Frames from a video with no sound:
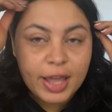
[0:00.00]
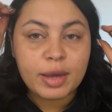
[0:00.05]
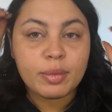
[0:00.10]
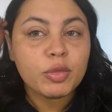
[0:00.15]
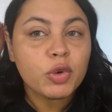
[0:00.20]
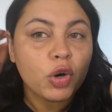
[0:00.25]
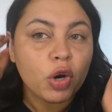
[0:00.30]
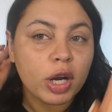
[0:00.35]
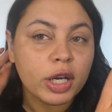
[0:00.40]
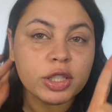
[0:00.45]
I am
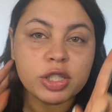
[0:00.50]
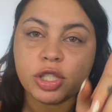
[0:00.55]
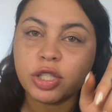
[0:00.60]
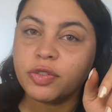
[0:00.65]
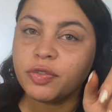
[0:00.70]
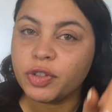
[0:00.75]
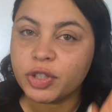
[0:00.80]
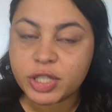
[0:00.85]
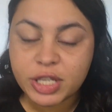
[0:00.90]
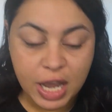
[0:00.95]
crunched
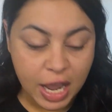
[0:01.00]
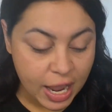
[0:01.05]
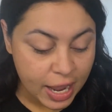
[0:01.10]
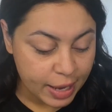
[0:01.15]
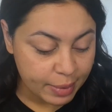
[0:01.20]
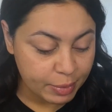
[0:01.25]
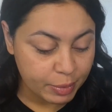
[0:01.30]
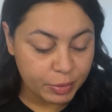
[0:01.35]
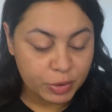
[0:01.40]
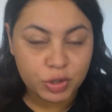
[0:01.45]
for
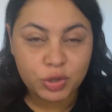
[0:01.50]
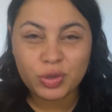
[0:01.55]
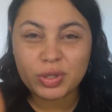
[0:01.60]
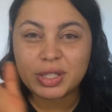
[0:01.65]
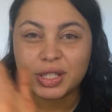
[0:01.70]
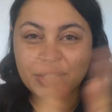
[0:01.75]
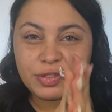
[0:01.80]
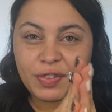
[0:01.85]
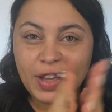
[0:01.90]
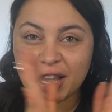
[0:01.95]
time. I'm gonna do this
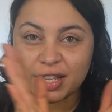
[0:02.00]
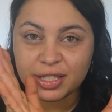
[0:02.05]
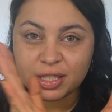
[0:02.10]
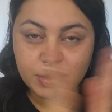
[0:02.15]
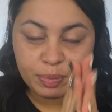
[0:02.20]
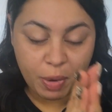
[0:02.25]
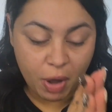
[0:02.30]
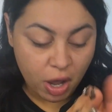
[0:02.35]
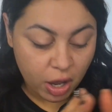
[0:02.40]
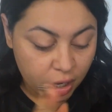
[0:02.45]
as fast
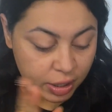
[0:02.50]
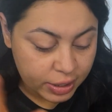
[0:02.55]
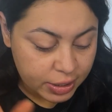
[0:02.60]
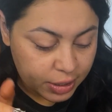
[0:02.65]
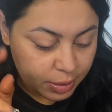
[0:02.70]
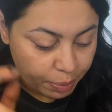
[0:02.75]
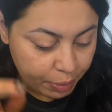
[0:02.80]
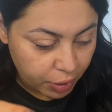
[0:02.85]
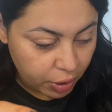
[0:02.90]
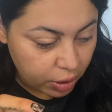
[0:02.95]
as
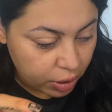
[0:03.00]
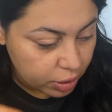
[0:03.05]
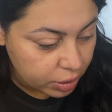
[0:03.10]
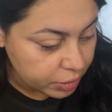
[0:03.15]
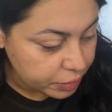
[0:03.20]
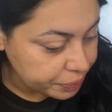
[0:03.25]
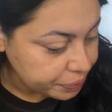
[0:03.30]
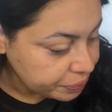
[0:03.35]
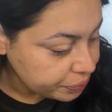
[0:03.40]
possible.